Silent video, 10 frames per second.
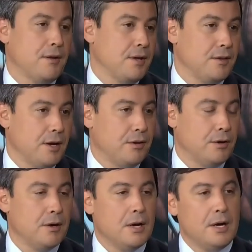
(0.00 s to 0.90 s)
I think the
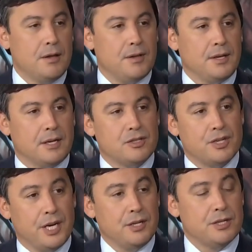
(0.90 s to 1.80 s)
other thing that's
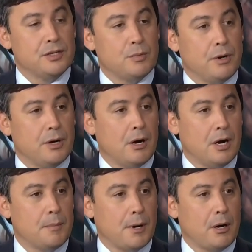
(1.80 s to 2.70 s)
changed is we're in a
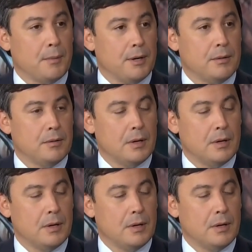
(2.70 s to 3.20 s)
hung parliament.